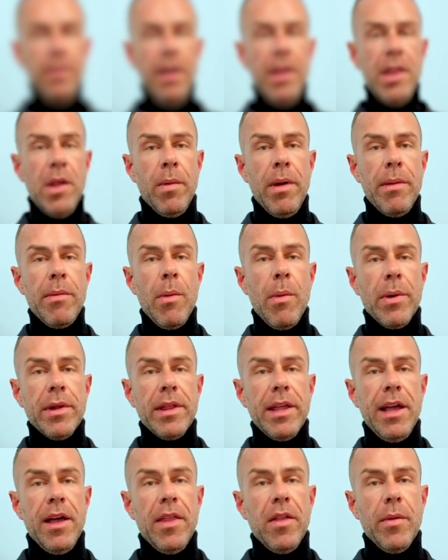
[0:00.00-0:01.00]
And the way we work
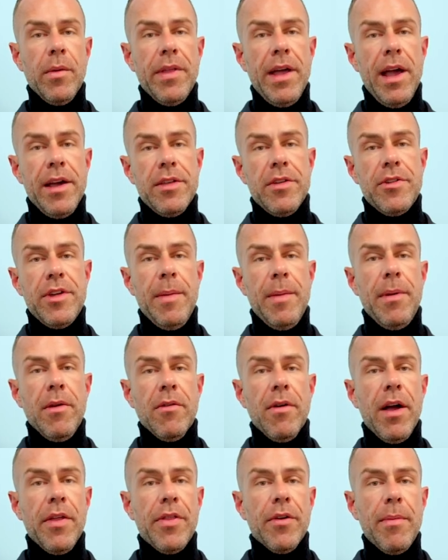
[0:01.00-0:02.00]
together with Exit JP
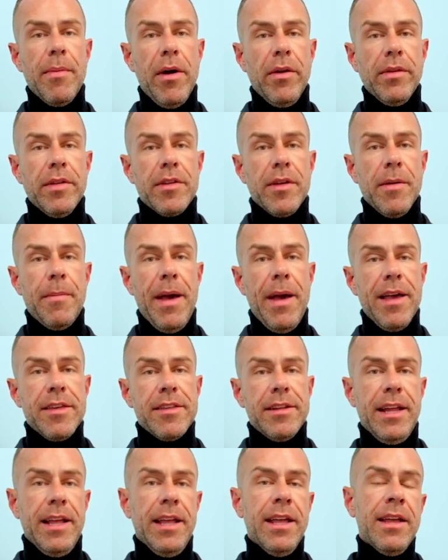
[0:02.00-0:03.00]
Rothermel in this
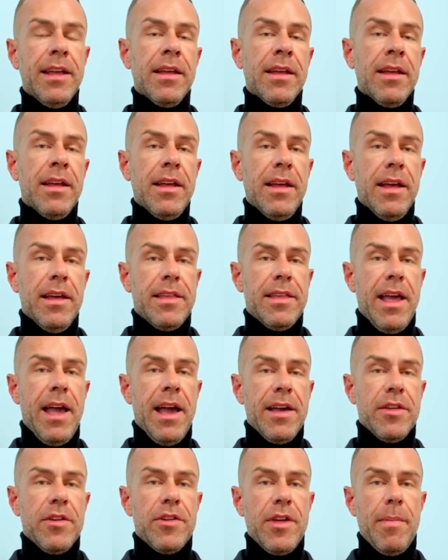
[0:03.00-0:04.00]
capacity is
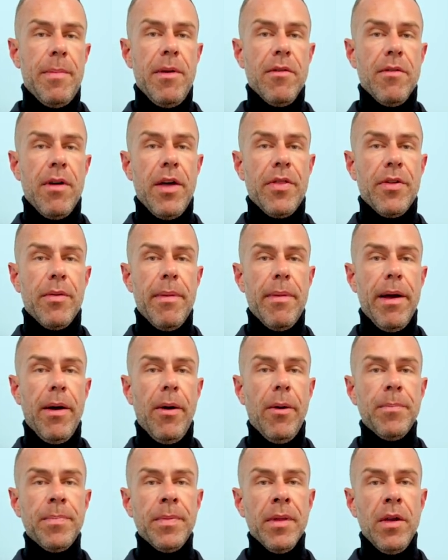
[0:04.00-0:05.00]
Exit JP
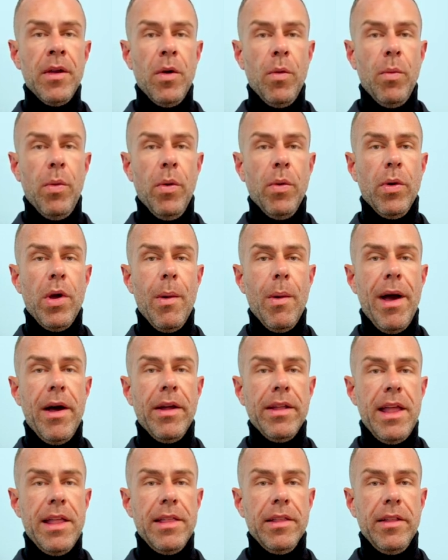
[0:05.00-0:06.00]
Rothermel will go
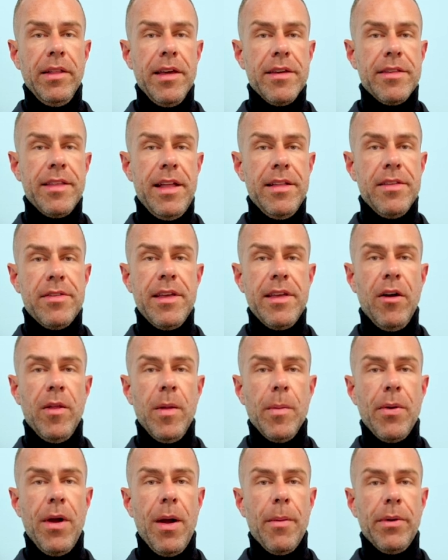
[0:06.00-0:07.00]
out and enlist and sell
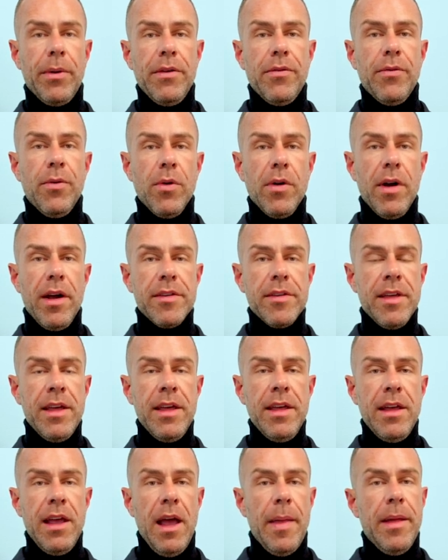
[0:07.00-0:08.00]
the property for us,
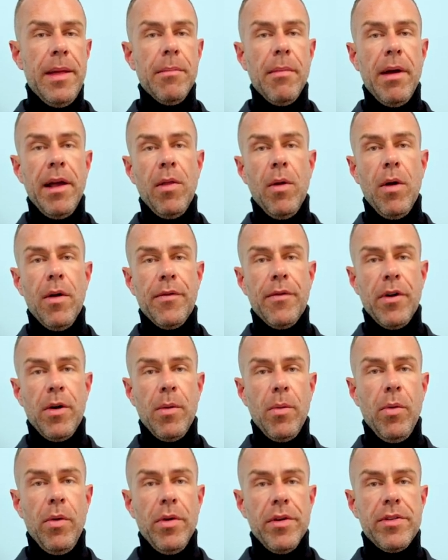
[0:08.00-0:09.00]
and then my law
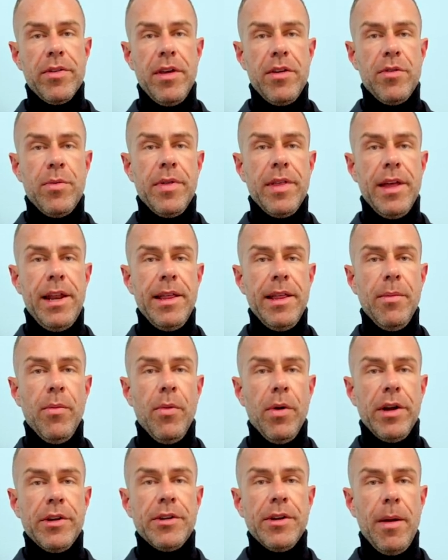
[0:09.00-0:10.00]
firm will assist with getting the
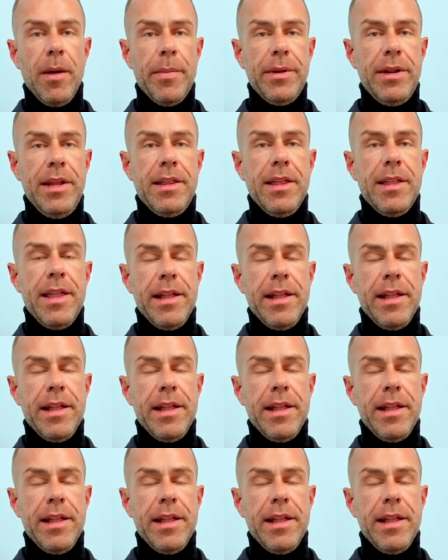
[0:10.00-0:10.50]
mortgage company to